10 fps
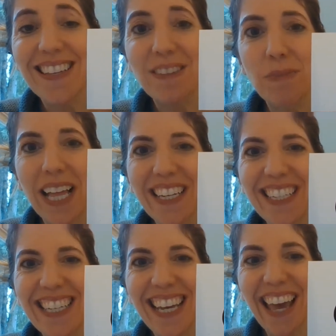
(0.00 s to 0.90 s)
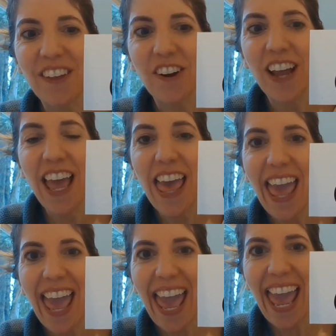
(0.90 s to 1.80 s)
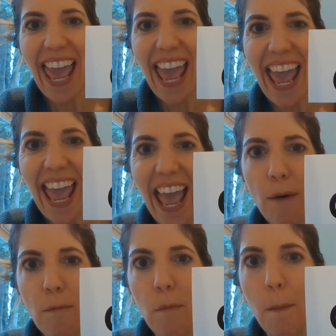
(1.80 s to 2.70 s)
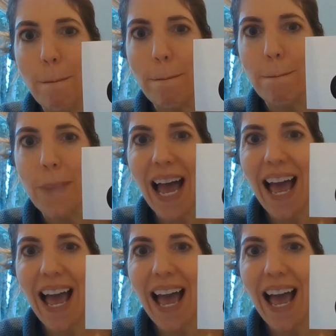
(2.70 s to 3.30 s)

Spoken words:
Blend it together. Am.